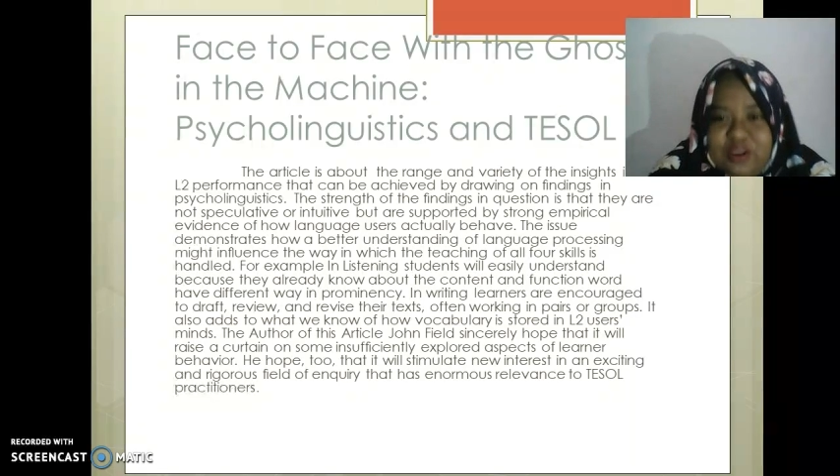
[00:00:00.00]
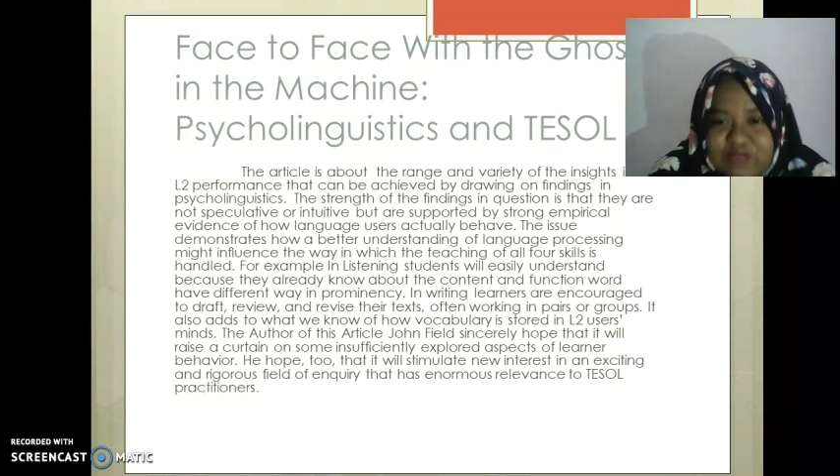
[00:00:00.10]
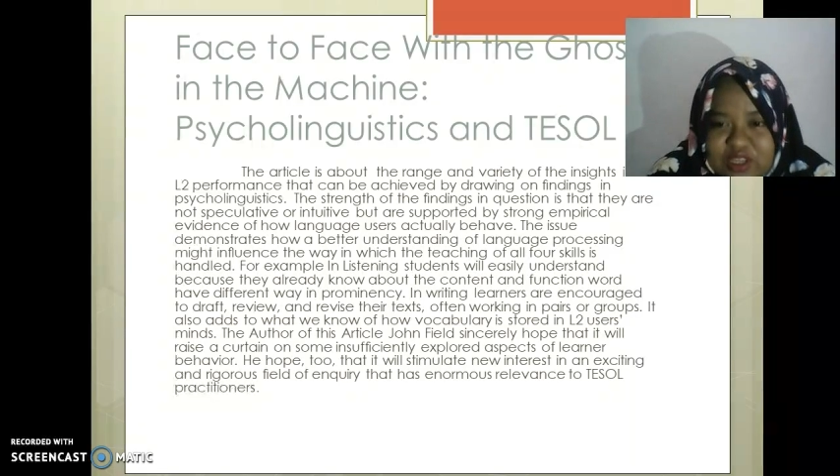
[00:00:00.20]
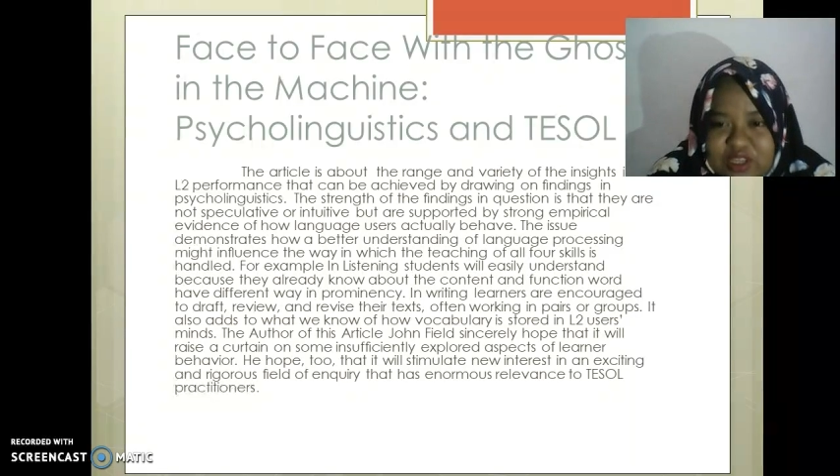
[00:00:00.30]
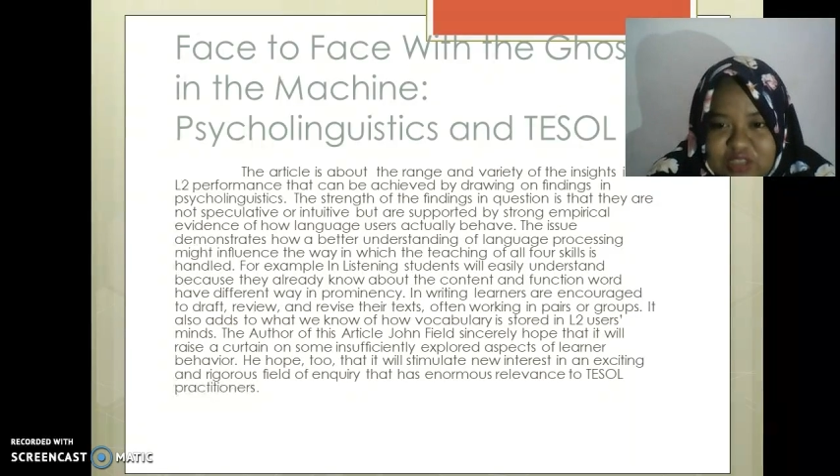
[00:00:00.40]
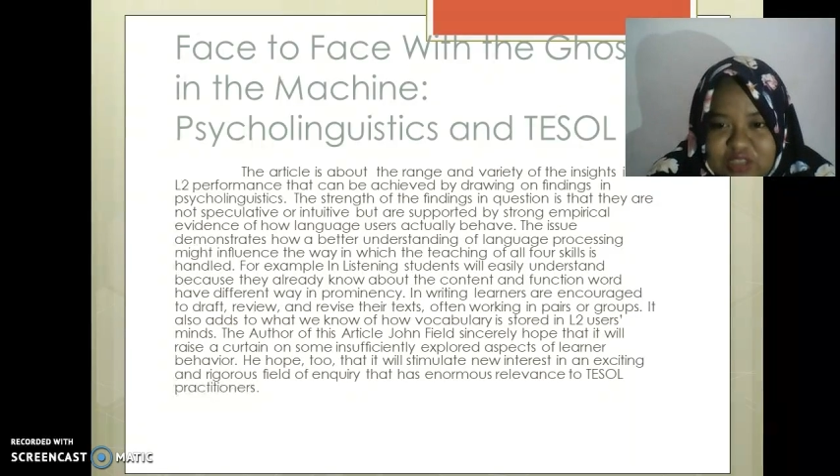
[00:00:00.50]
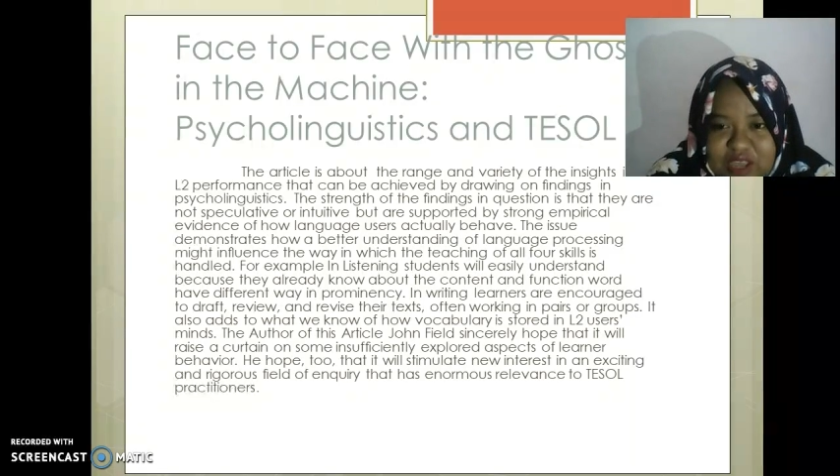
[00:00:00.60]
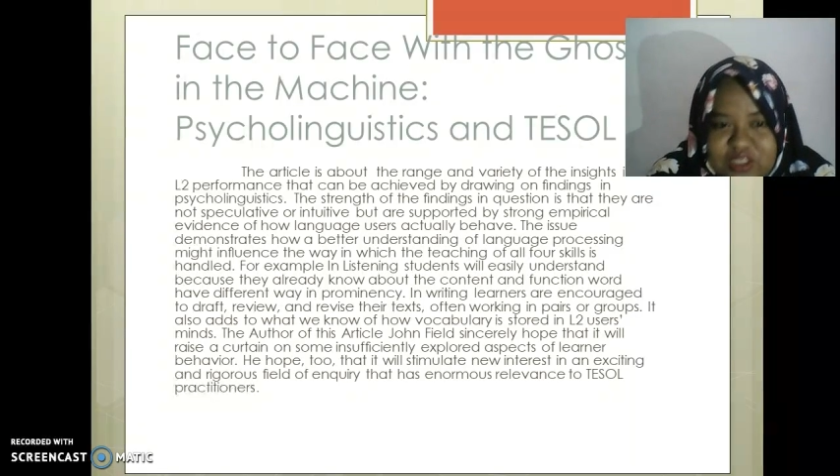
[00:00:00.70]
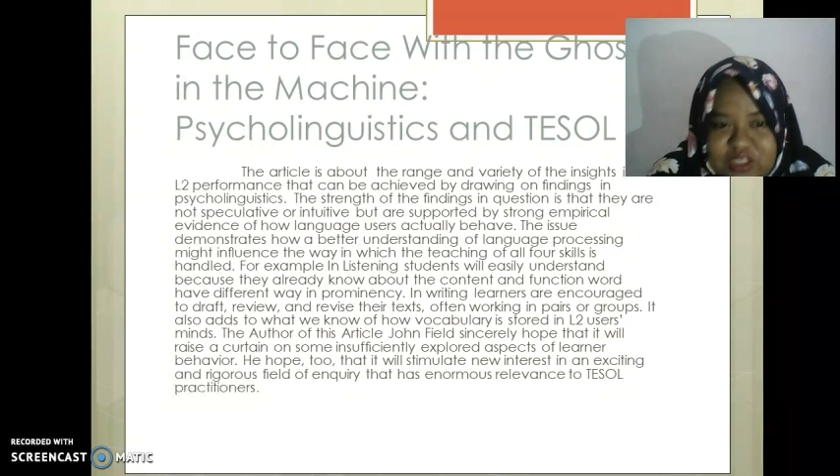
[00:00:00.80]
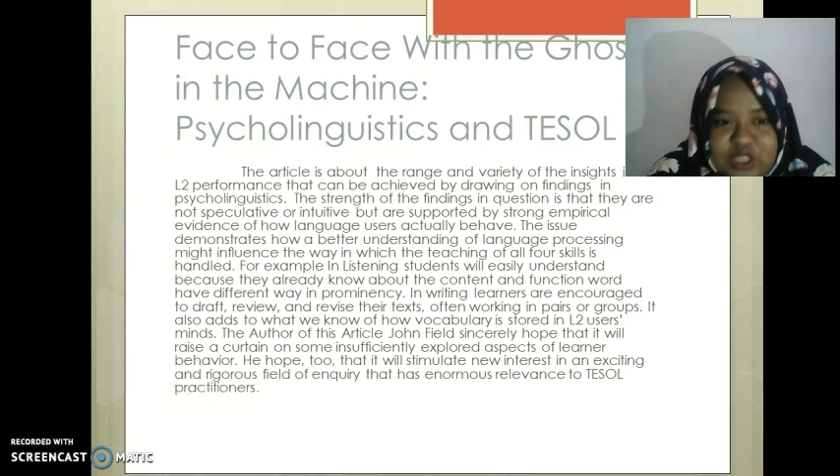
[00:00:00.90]
the
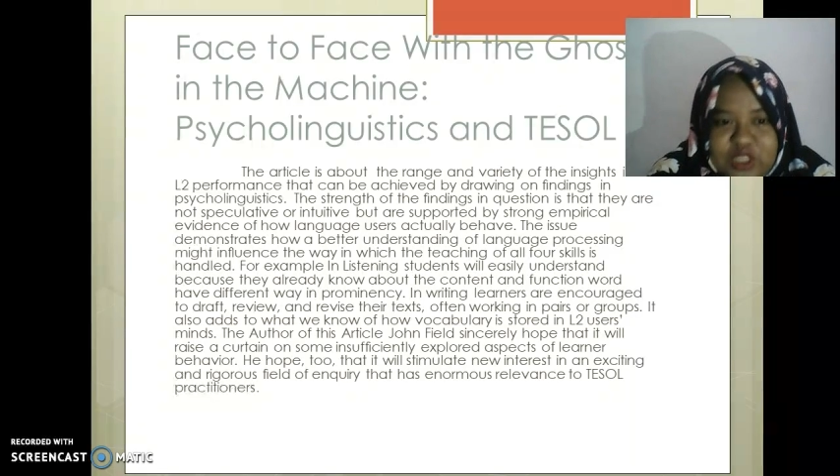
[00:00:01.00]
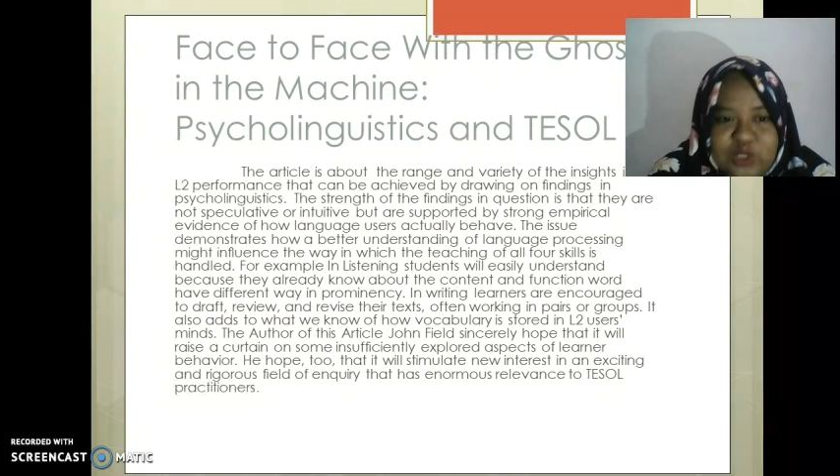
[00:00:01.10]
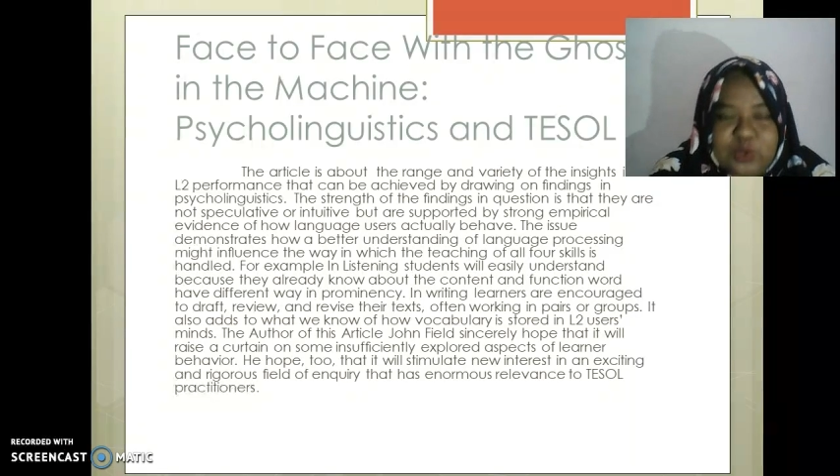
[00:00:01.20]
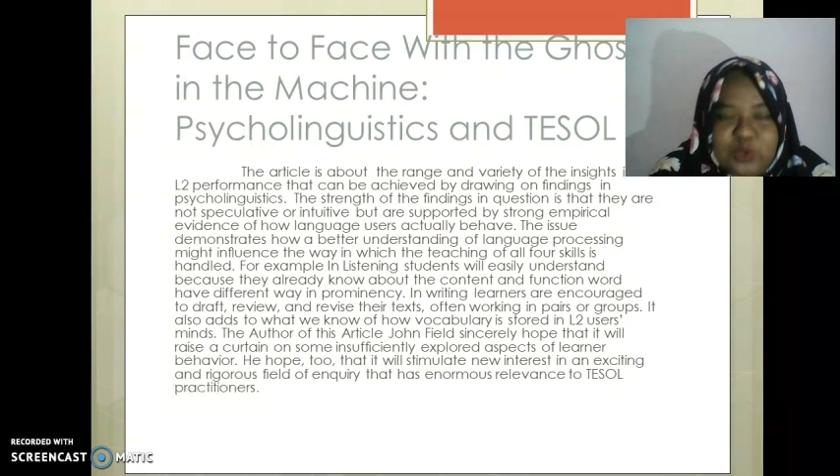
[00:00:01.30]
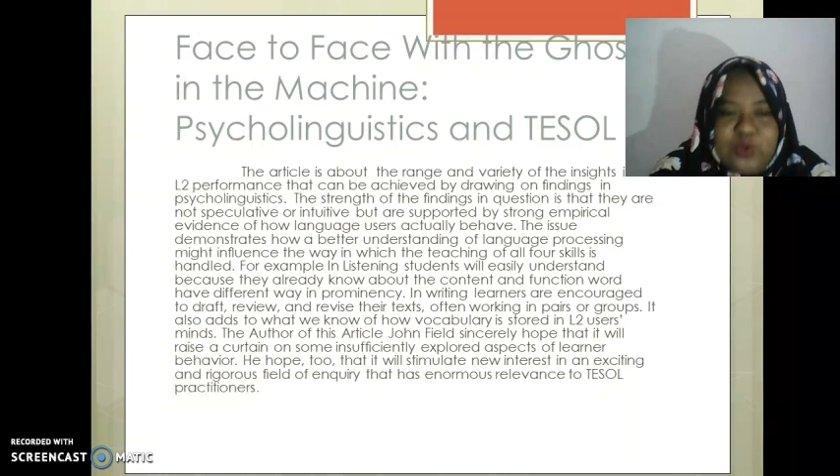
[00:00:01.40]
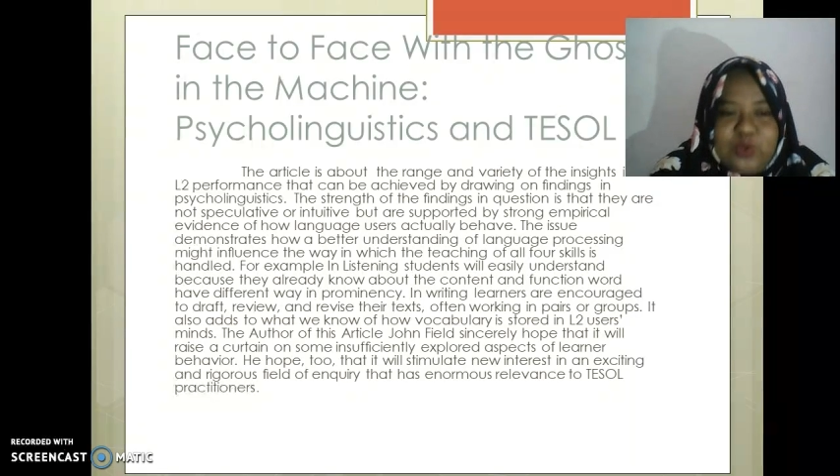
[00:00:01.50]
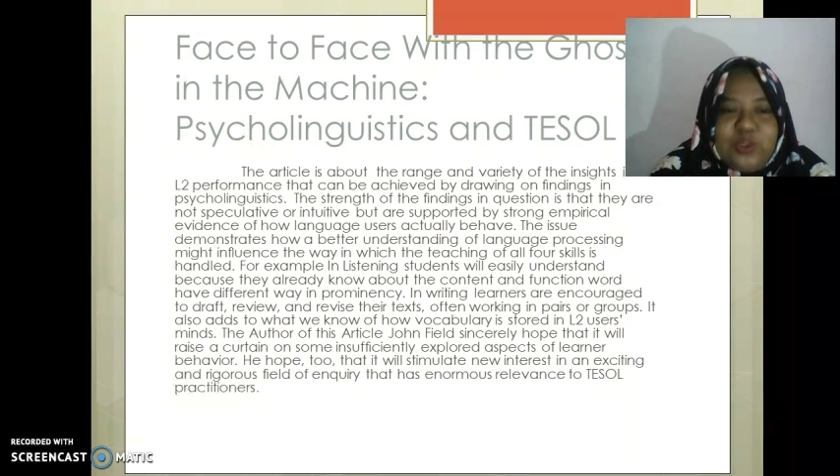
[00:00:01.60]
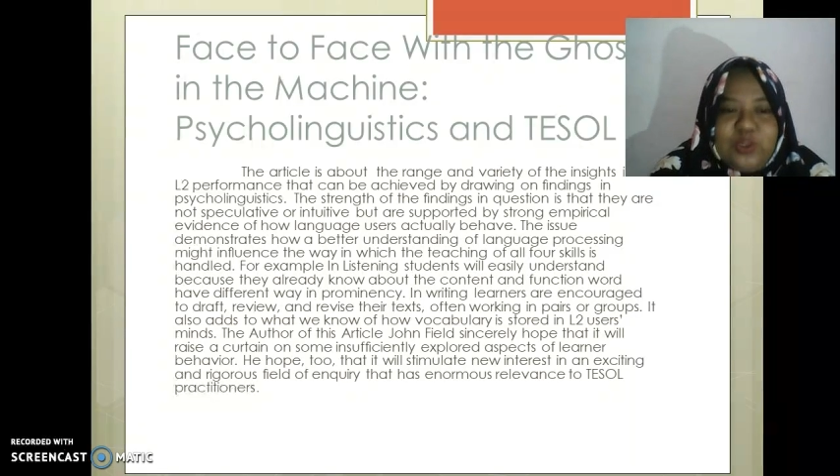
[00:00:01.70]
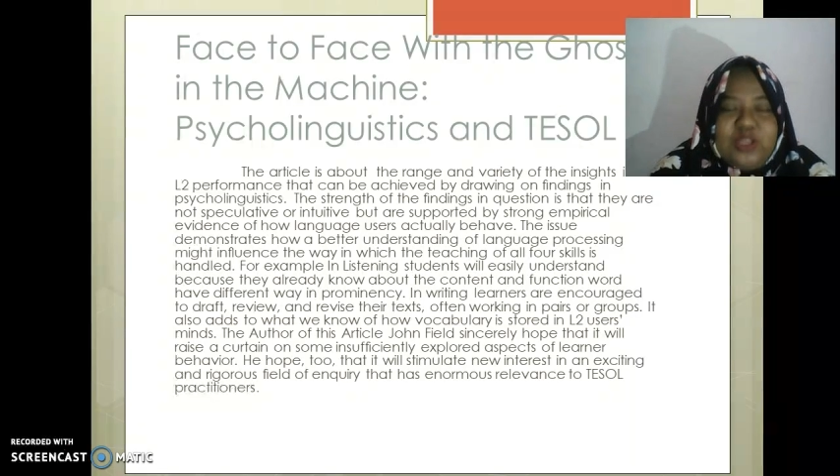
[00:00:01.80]
insights into